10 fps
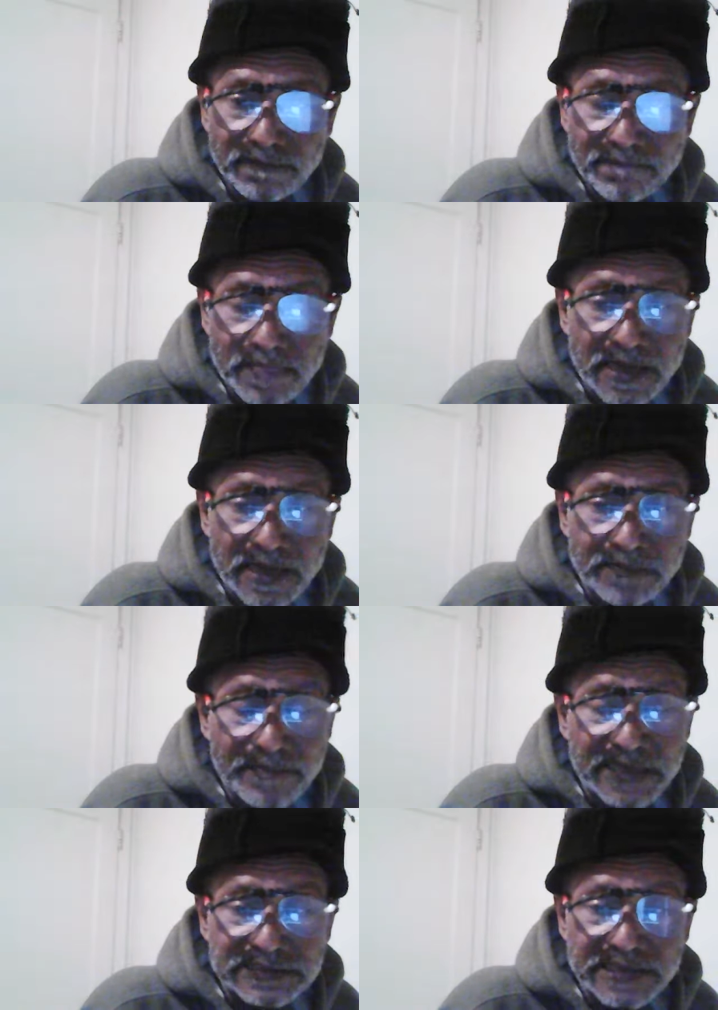And it
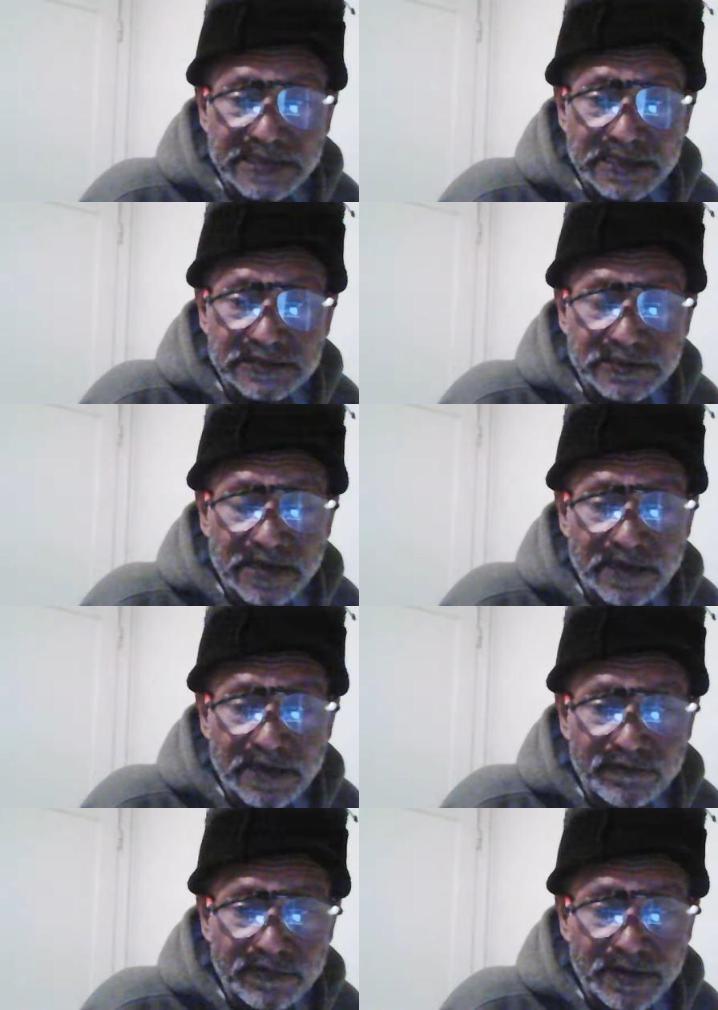makes sense to have
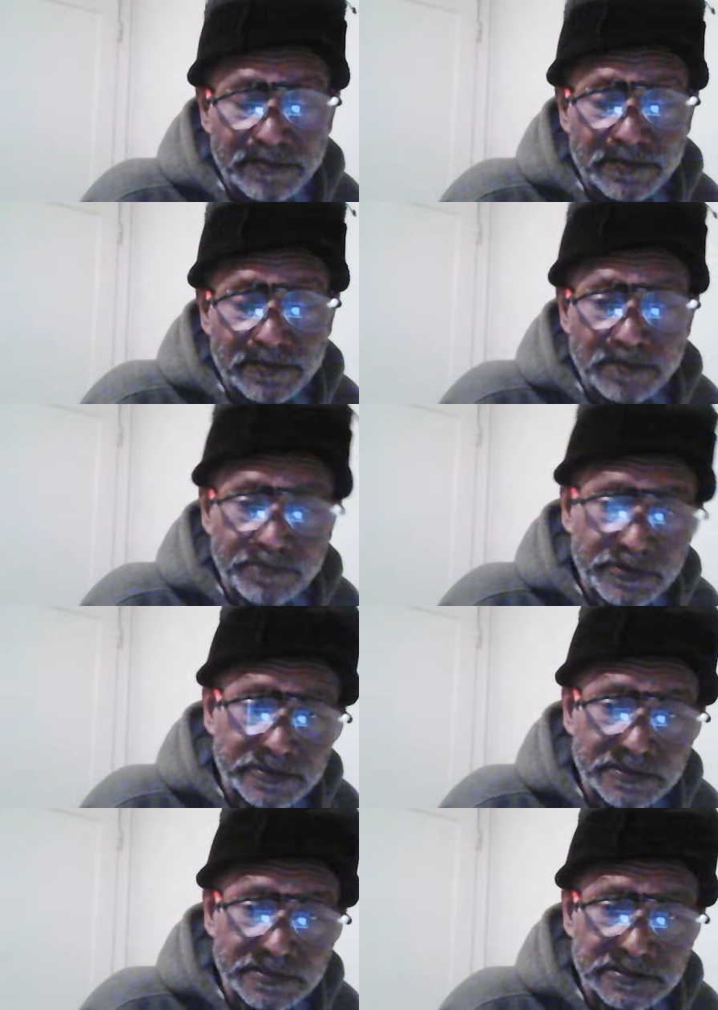
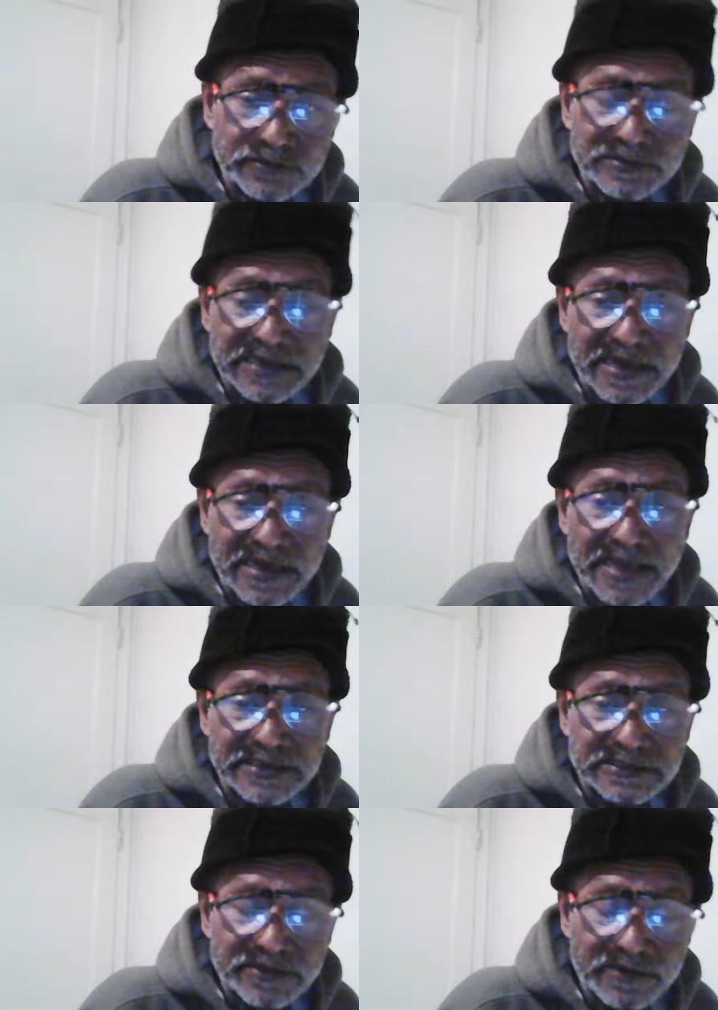computers using light
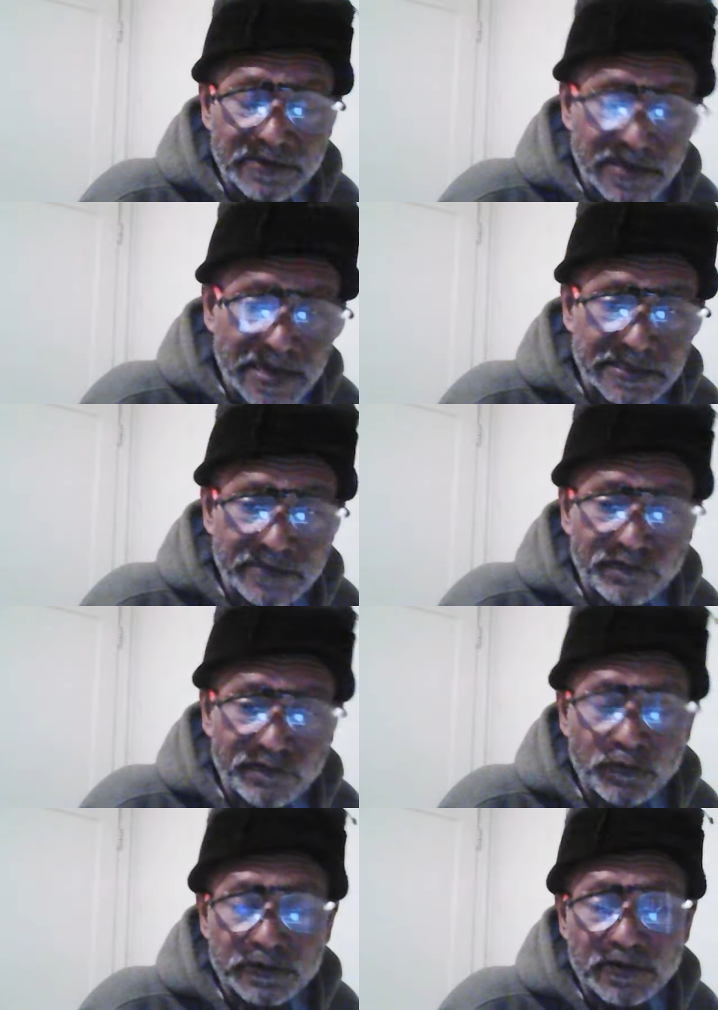and
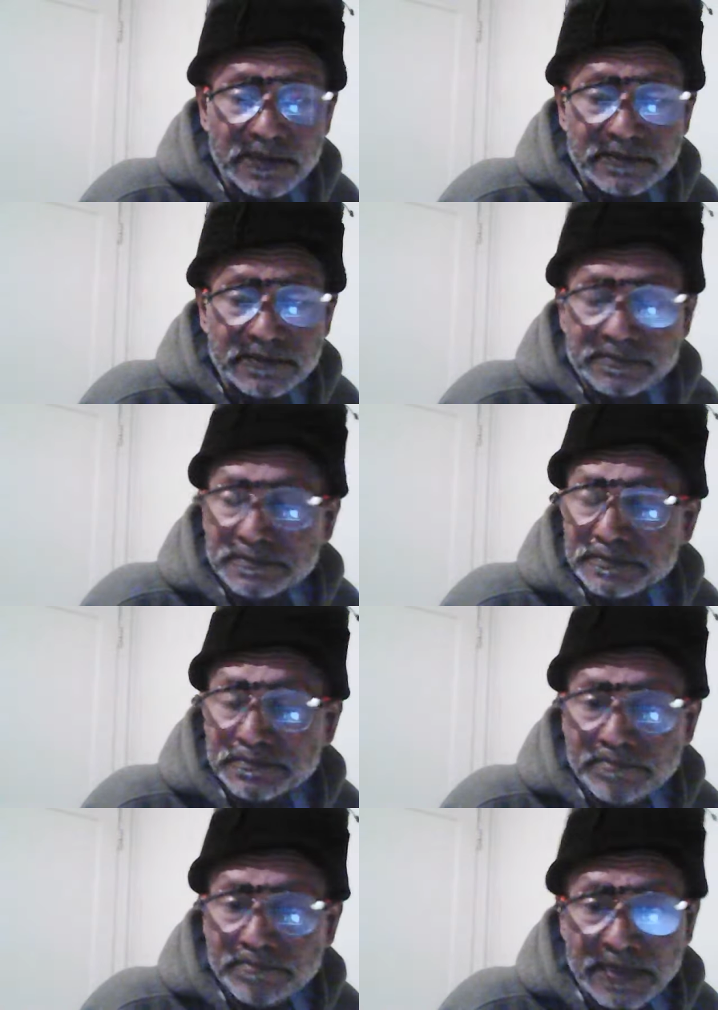photon,
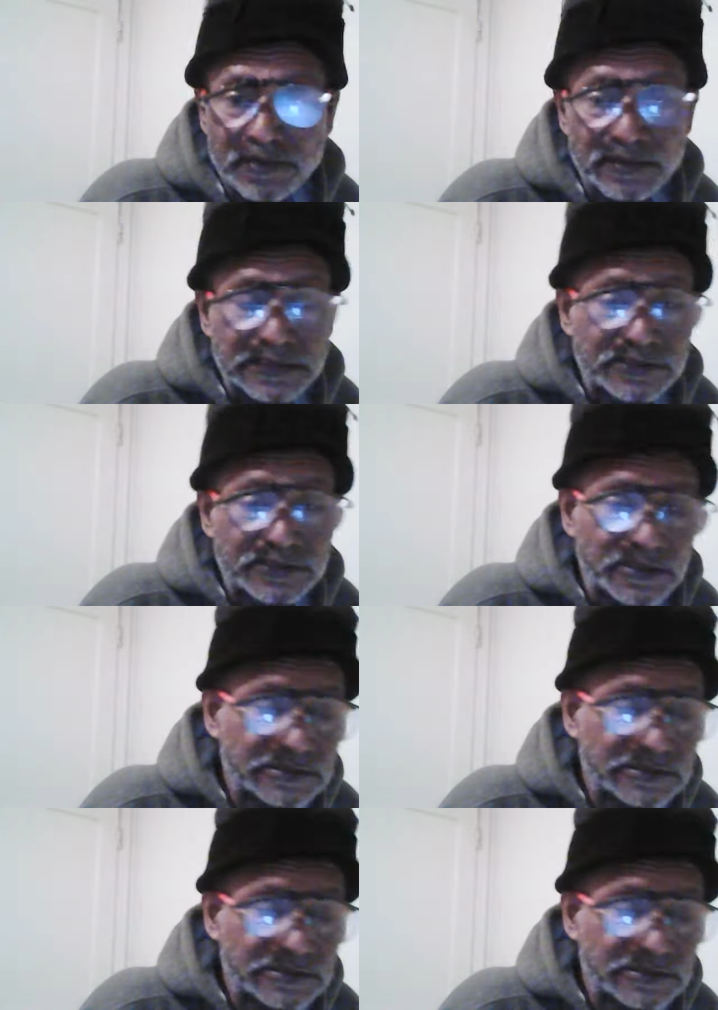because I just